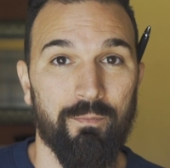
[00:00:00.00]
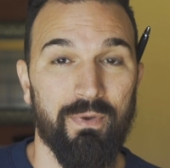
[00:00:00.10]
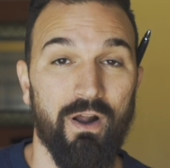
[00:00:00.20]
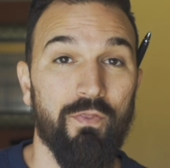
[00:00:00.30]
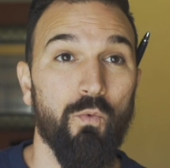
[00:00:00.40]

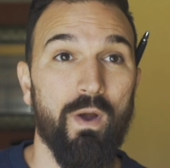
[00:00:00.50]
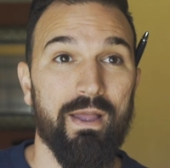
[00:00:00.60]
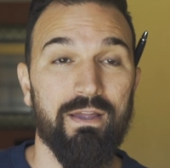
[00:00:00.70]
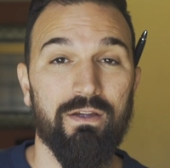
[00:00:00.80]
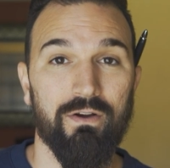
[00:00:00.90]
But on the way
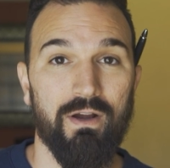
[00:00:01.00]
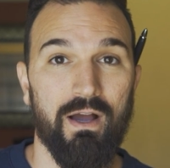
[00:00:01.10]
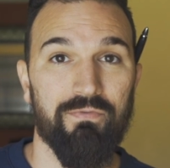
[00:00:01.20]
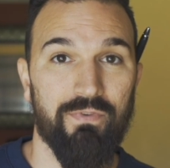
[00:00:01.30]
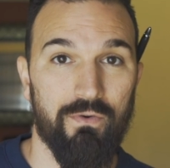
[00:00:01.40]
here,
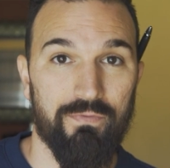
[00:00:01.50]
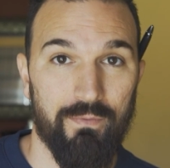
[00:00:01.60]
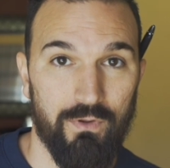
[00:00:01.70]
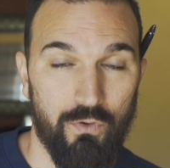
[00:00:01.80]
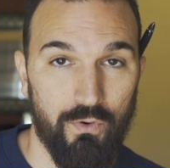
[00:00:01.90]
I felt from
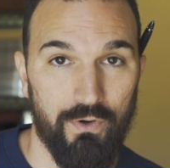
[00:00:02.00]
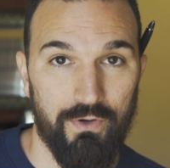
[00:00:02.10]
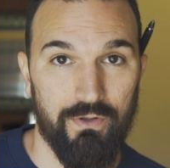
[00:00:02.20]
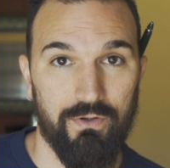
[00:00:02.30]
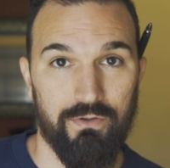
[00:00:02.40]
the Lord
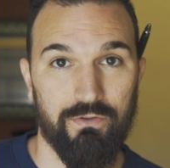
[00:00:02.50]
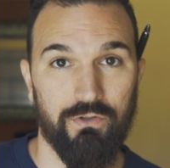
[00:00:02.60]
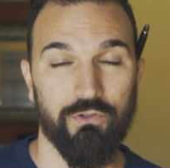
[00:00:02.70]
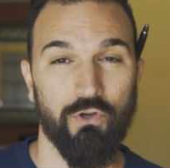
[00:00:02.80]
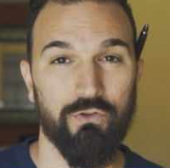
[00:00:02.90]

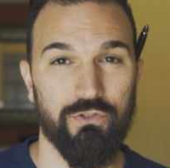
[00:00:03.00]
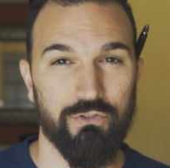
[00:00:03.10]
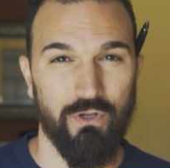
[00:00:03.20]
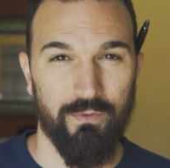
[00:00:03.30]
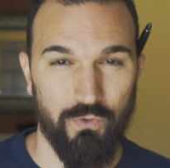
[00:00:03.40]
to turn to
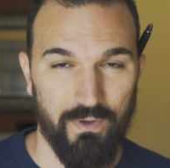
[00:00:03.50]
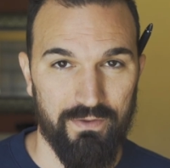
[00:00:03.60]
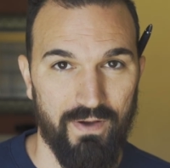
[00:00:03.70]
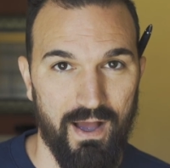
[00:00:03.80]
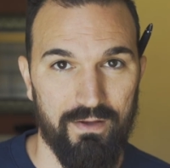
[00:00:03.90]
Psalm
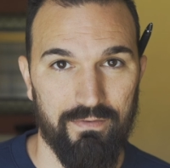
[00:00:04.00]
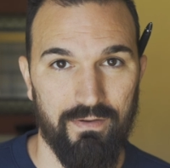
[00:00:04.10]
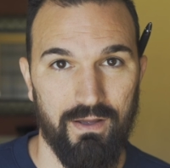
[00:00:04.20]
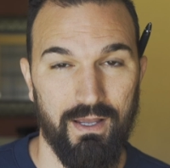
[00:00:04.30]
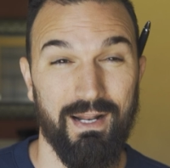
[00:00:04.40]

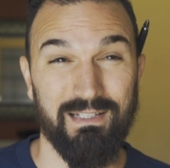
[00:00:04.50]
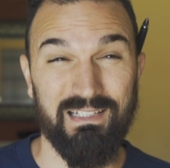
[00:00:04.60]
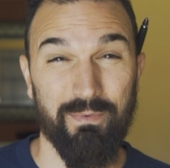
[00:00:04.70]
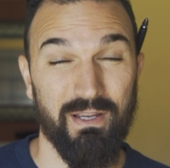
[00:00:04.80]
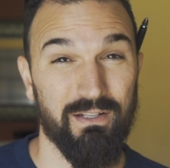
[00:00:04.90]
25. And as
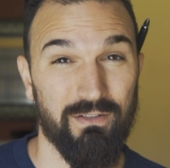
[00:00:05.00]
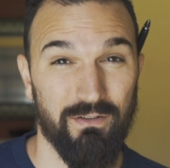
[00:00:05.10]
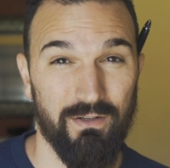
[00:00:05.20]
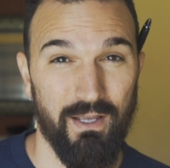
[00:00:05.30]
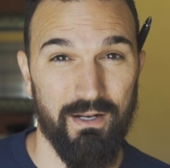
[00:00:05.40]
I began to
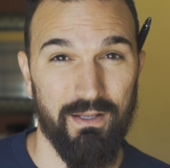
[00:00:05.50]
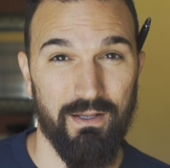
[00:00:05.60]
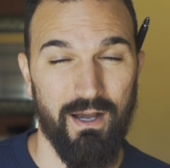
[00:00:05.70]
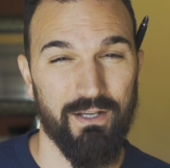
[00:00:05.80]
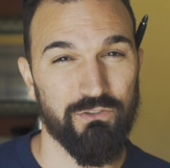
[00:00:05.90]
look at it,
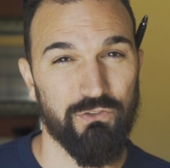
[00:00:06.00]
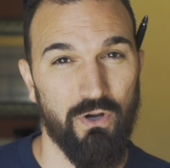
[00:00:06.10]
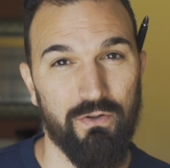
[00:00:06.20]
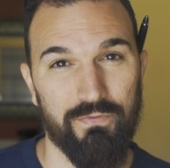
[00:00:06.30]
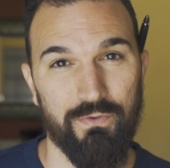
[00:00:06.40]
I
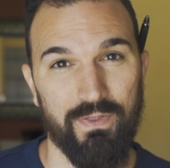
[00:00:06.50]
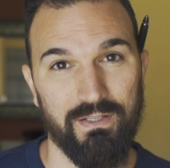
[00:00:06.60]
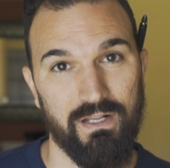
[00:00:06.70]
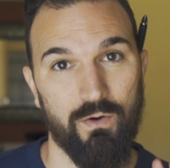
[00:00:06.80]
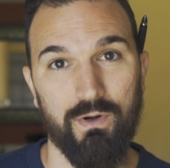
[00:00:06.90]
saw a few
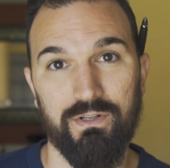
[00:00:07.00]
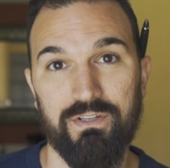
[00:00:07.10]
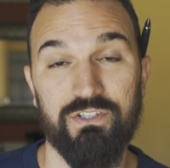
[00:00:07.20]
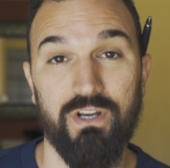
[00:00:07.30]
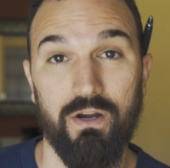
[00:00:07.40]
things that I wanted
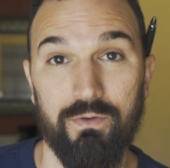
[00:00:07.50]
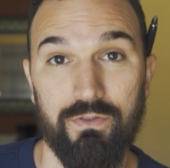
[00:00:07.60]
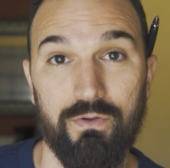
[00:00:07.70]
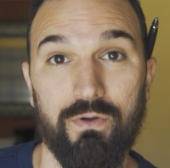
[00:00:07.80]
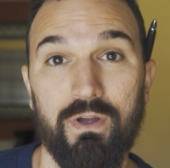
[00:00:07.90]
to share
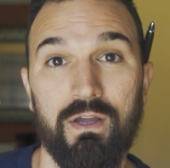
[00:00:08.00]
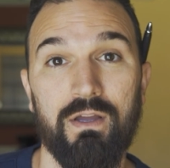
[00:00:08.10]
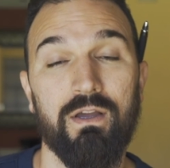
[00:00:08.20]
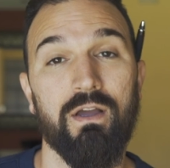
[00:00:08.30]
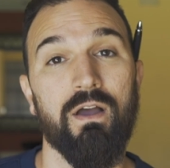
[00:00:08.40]
with you
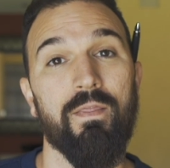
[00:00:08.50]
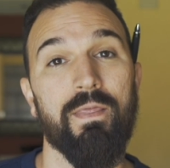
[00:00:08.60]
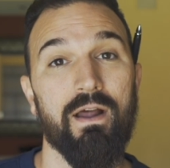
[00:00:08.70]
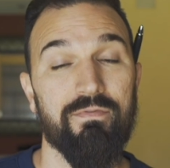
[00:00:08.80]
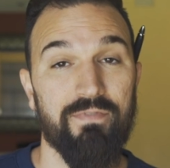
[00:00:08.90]

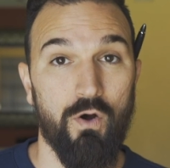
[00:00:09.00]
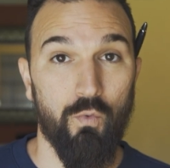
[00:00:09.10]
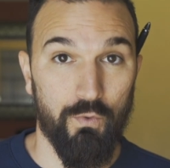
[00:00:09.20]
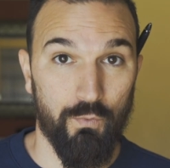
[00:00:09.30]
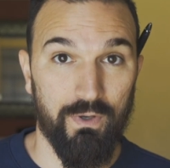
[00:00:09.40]
that I felt
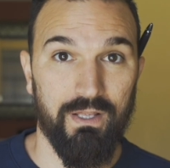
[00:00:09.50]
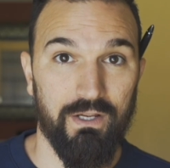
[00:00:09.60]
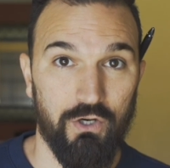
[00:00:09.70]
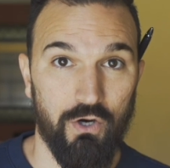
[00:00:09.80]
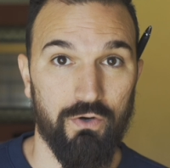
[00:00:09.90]
would really
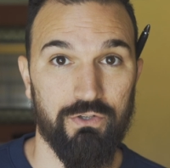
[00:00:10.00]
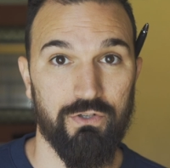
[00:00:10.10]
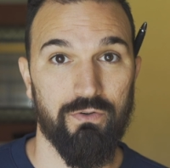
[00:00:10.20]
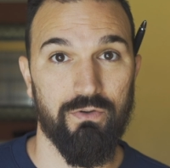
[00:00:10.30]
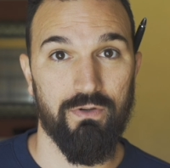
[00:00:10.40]
encourage
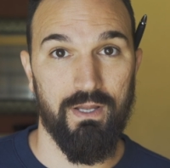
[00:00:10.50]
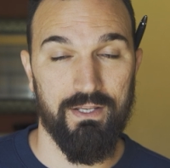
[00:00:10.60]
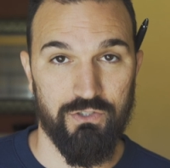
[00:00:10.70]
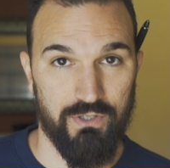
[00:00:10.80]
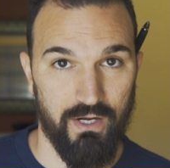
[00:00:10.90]
you
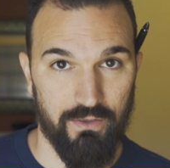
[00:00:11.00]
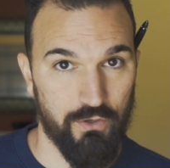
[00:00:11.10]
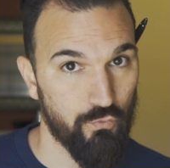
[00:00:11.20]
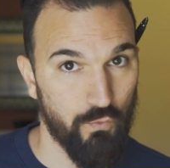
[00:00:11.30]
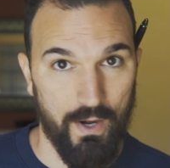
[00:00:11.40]
and strengthen
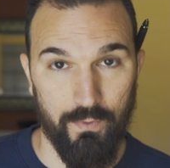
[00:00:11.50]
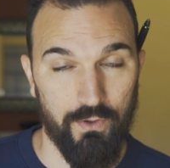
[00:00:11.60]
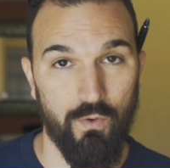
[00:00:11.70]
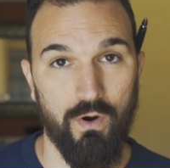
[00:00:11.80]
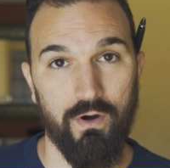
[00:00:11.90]
you right where
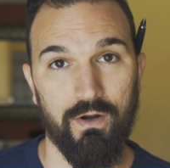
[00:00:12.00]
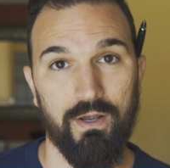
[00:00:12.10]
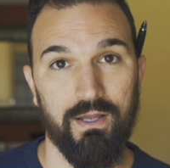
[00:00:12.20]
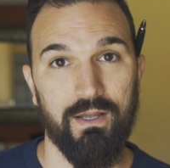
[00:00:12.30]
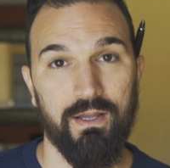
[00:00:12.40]
you are
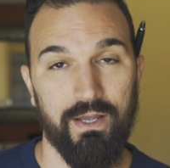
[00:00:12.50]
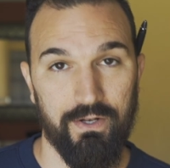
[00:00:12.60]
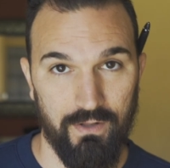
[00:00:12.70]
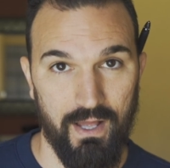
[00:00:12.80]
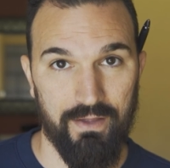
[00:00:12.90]
in
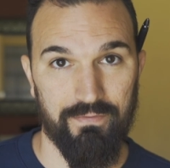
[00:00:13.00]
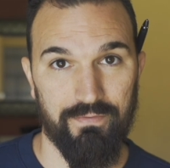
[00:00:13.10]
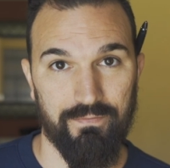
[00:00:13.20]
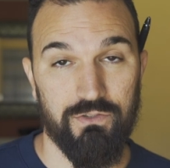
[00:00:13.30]
your life.